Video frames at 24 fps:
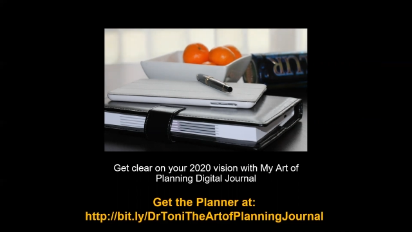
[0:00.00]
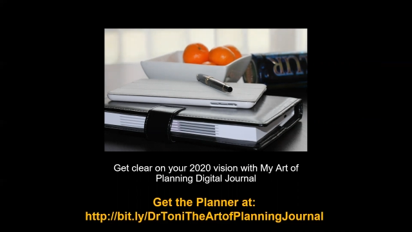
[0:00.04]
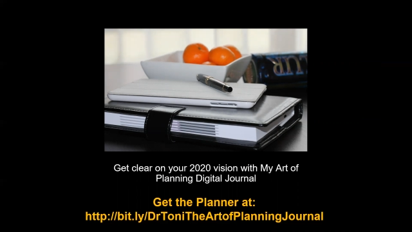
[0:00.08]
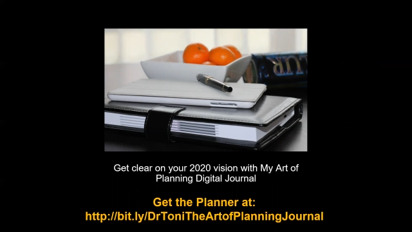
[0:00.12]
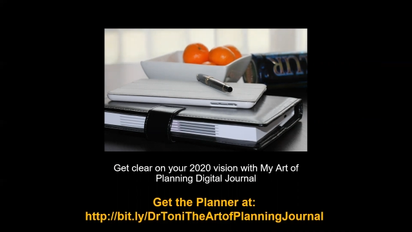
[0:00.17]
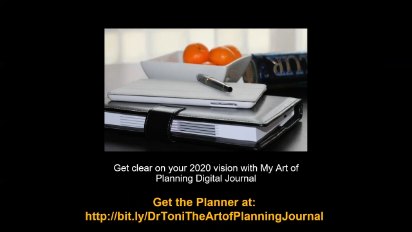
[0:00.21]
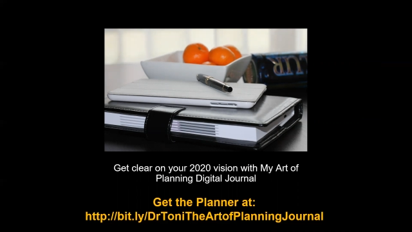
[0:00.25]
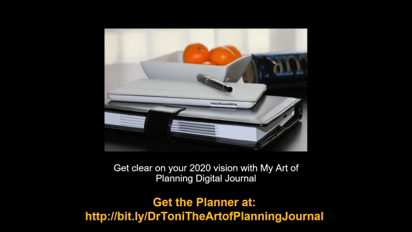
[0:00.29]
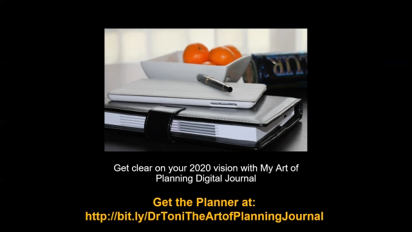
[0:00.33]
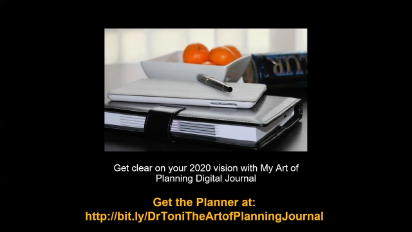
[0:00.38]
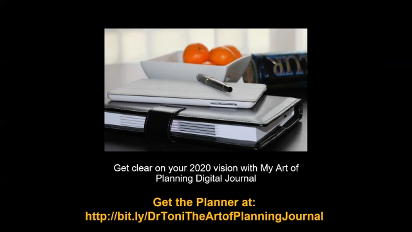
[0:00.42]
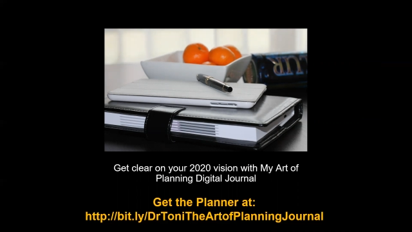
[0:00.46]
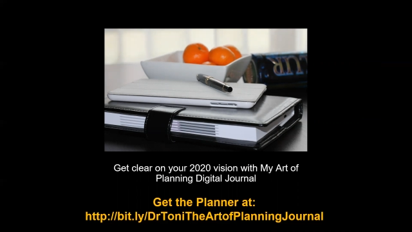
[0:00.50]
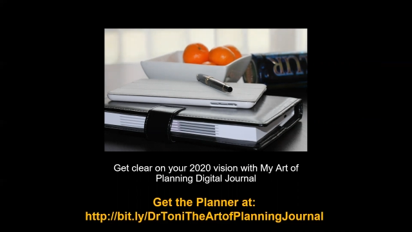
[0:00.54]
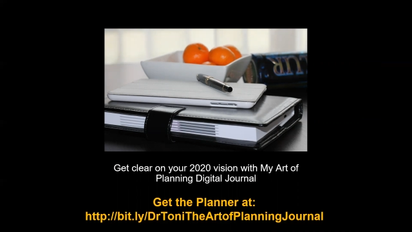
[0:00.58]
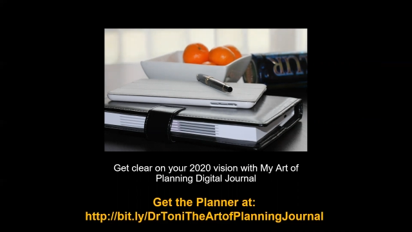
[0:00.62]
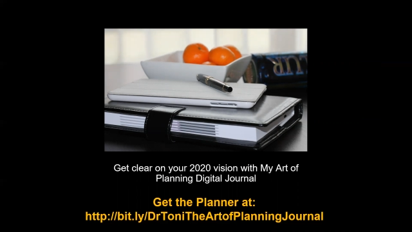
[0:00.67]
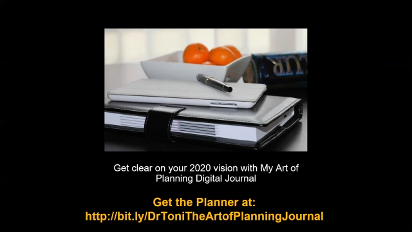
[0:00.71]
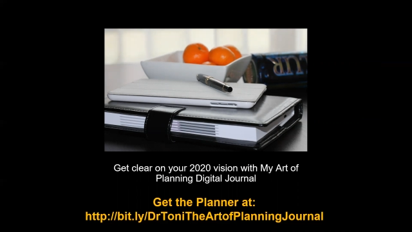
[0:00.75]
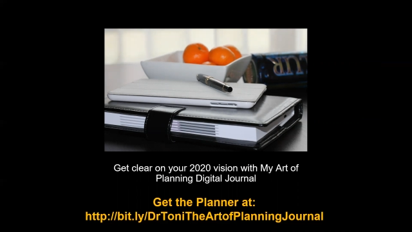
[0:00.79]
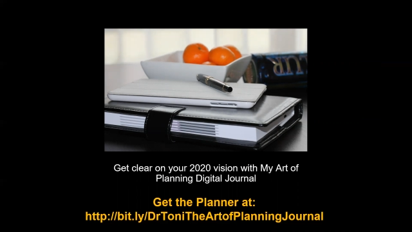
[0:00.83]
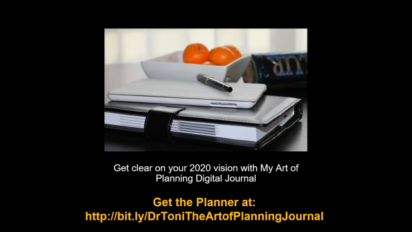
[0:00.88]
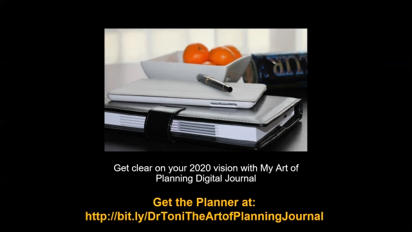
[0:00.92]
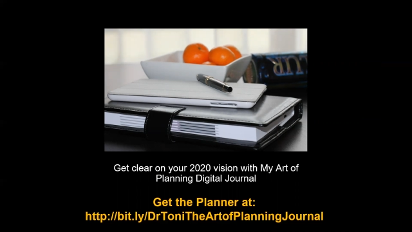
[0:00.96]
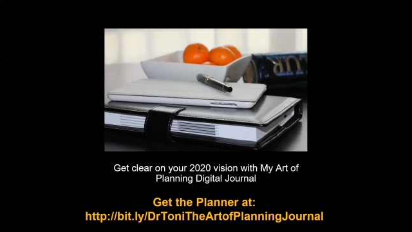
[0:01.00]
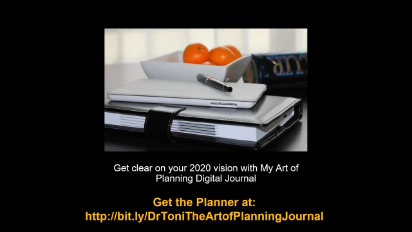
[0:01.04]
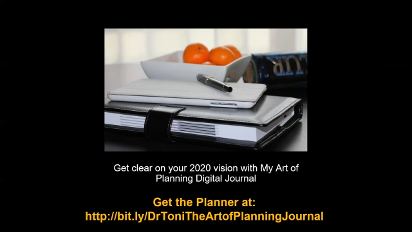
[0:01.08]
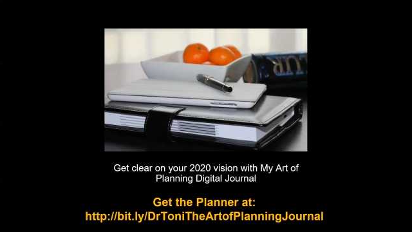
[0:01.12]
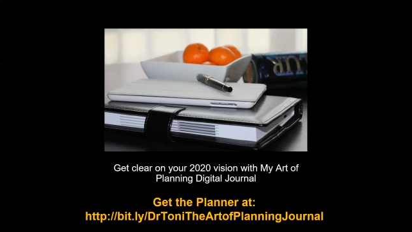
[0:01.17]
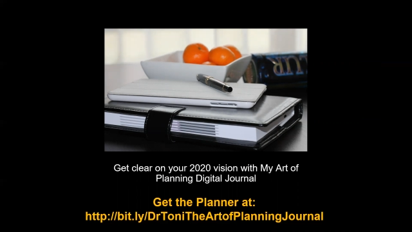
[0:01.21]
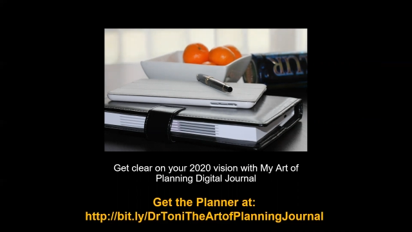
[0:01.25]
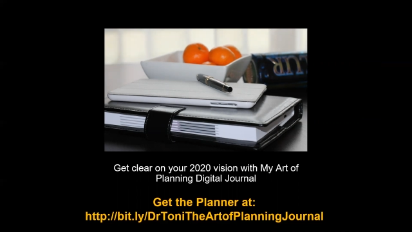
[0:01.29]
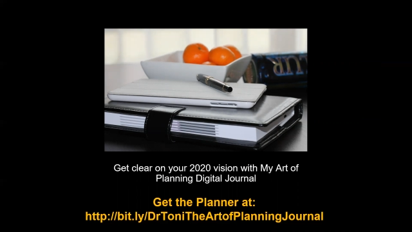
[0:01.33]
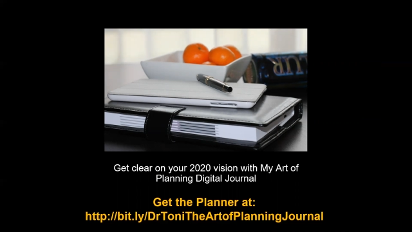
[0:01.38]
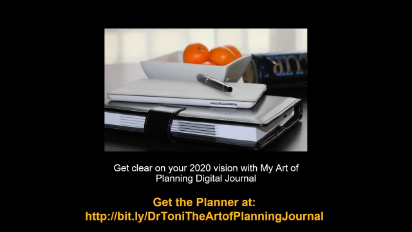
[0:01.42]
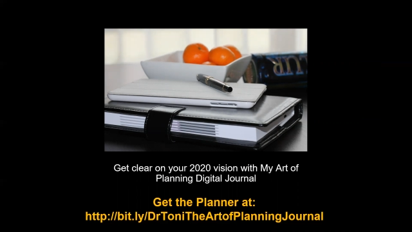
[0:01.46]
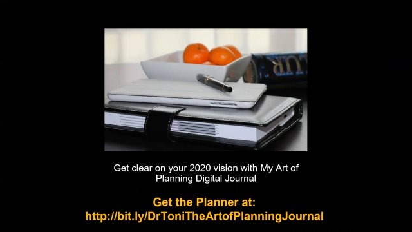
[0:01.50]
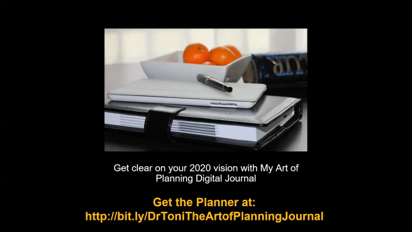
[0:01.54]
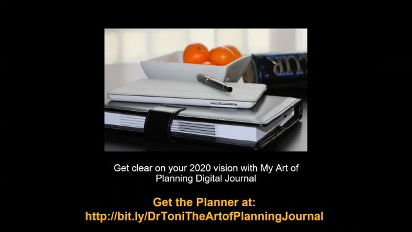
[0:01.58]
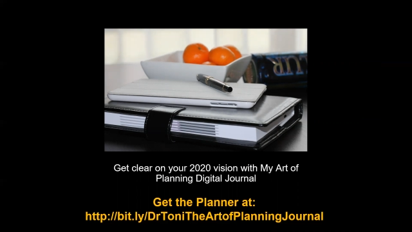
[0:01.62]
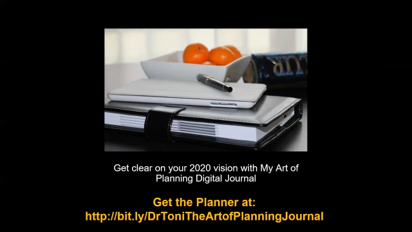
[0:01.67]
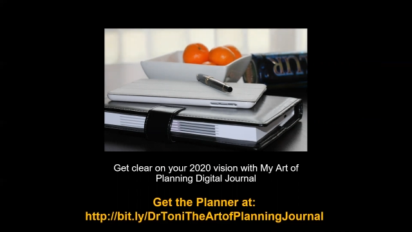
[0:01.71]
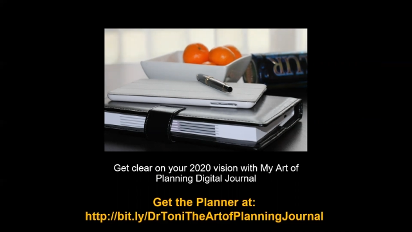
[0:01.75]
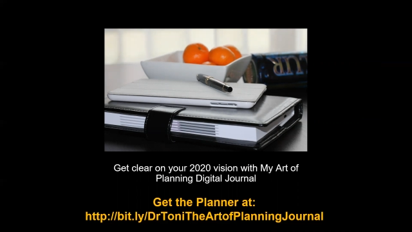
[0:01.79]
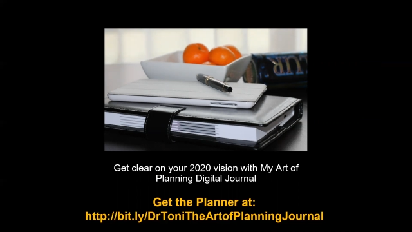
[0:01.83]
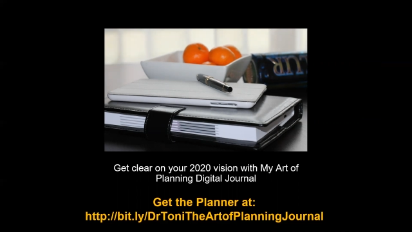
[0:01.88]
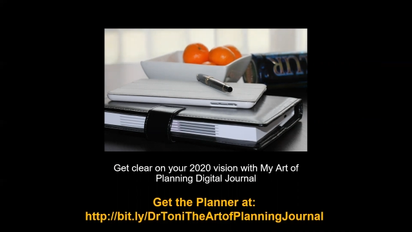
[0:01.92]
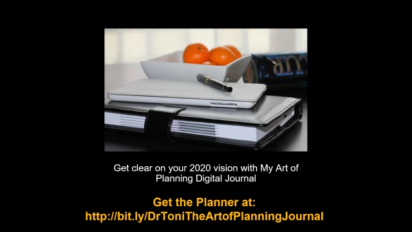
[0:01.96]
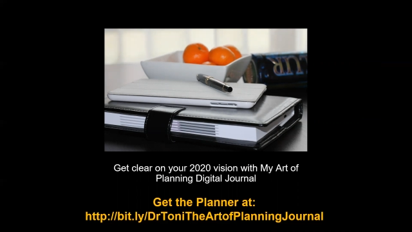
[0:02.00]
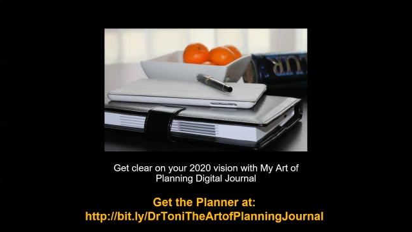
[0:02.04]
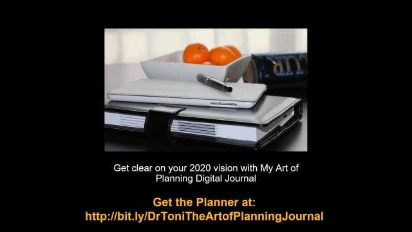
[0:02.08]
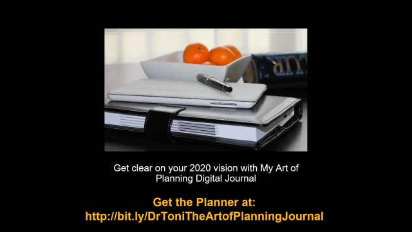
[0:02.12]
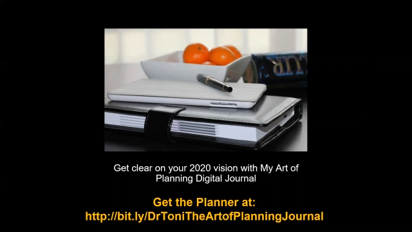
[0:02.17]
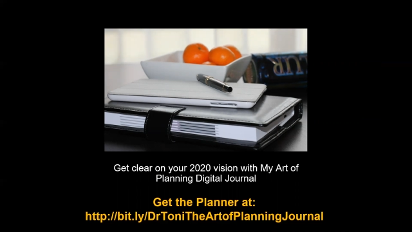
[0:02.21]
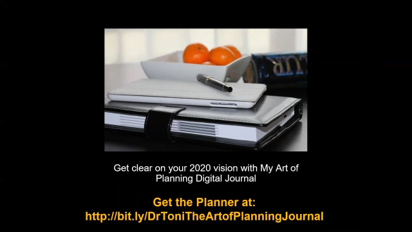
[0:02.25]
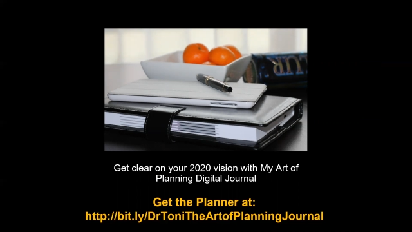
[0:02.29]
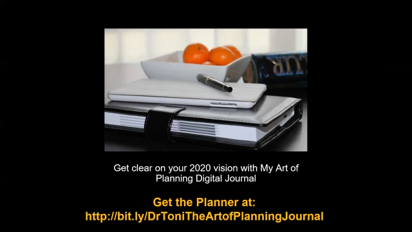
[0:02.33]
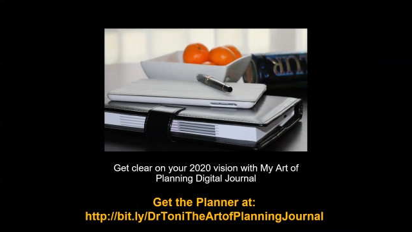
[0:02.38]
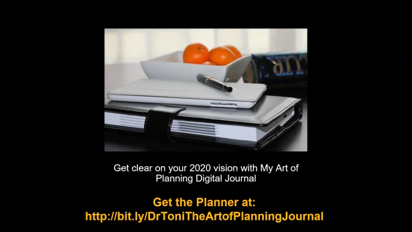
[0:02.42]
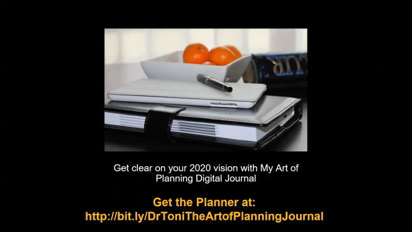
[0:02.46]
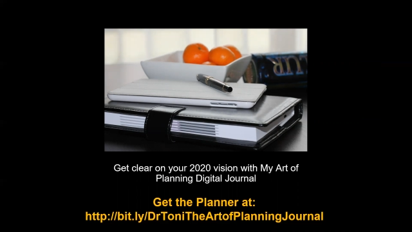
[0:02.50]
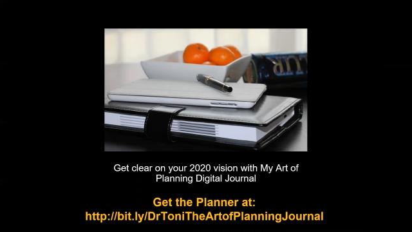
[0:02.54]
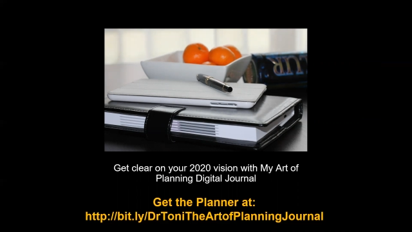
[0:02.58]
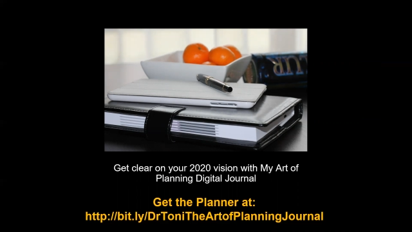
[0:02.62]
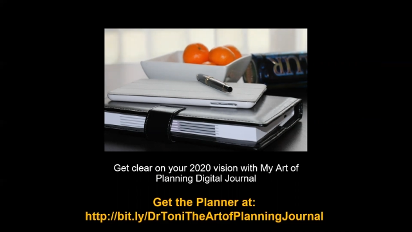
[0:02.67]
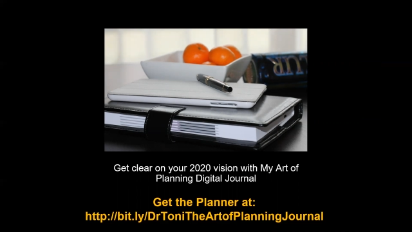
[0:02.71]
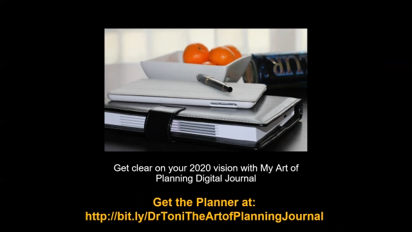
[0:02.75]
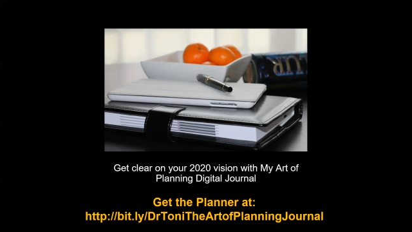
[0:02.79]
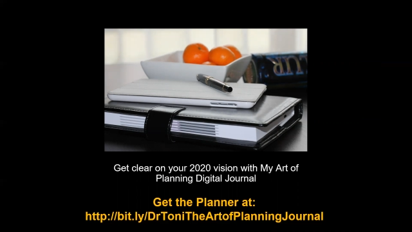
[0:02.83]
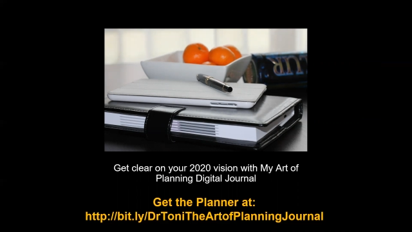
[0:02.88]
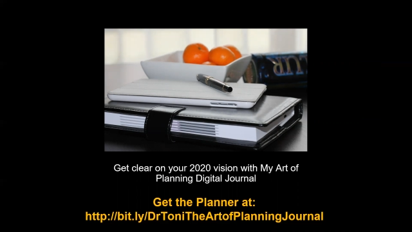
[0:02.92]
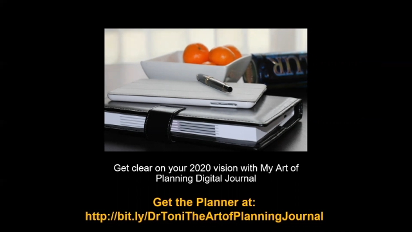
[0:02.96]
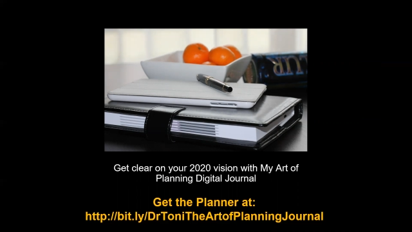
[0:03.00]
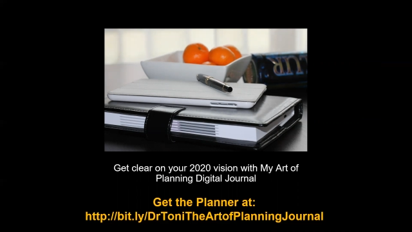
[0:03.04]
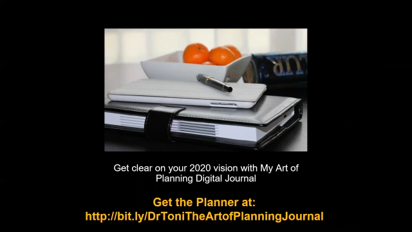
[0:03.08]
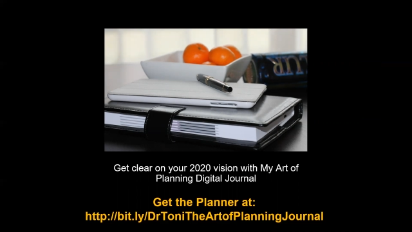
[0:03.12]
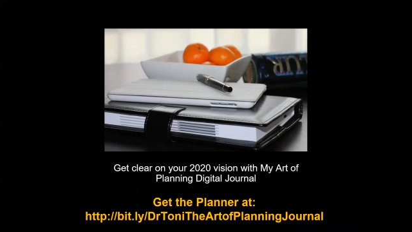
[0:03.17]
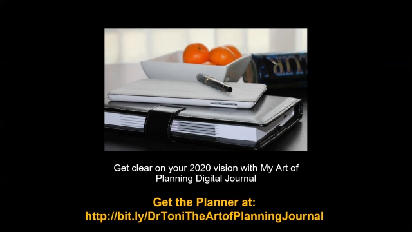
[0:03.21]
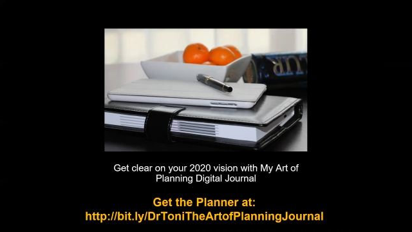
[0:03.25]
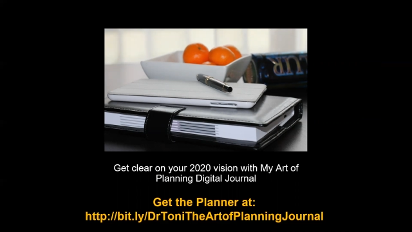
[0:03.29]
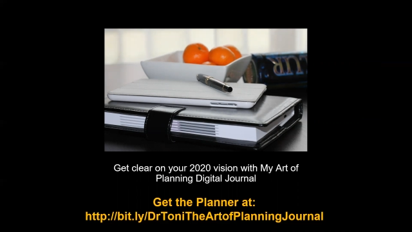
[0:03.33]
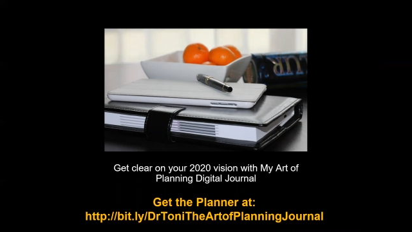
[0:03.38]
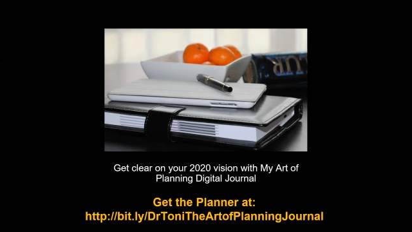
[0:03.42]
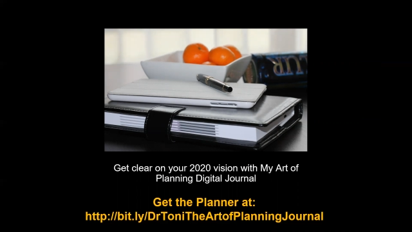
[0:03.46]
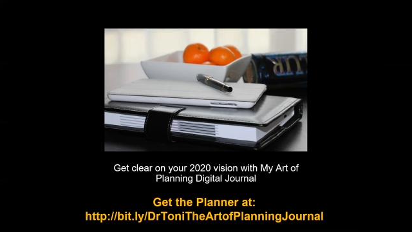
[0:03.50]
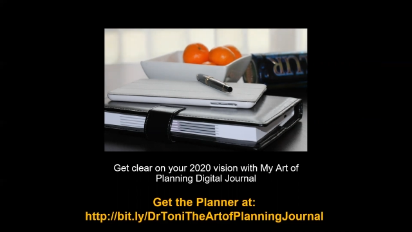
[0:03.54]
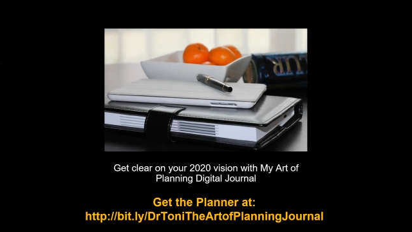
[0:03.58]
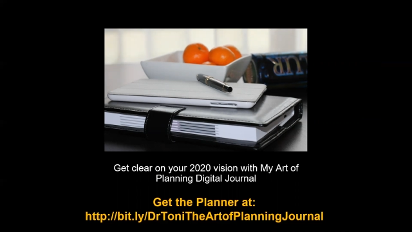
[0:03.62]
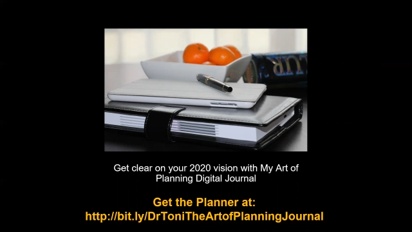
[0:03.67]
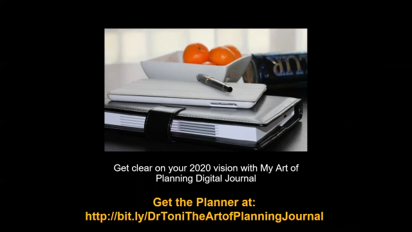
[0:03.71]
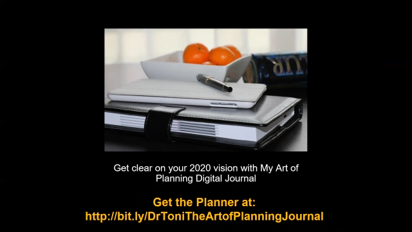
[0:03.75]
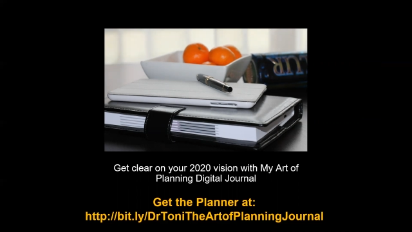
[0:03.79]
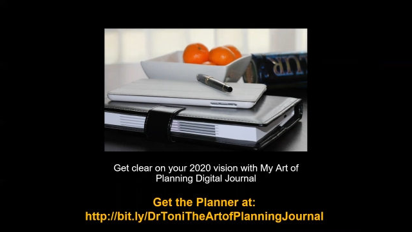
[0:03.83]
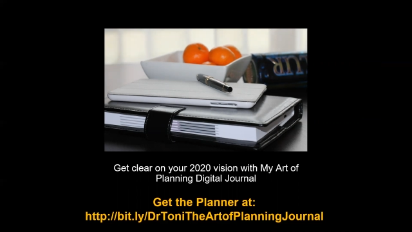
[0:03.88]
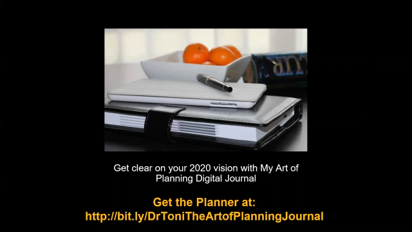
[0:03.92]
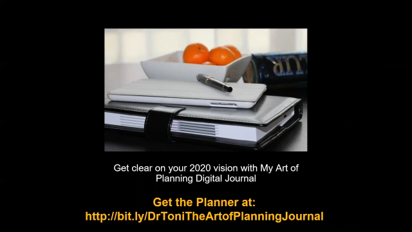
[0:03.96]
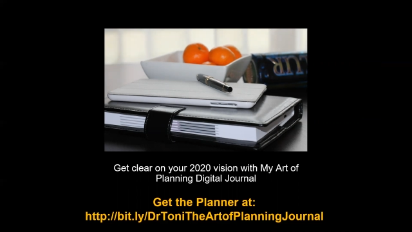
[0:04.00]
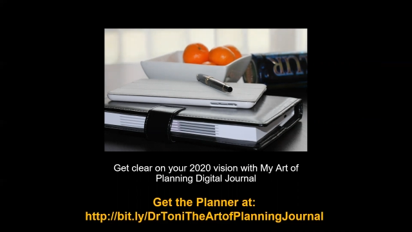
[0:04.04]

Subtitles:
No face is visible, so there are no lips to read.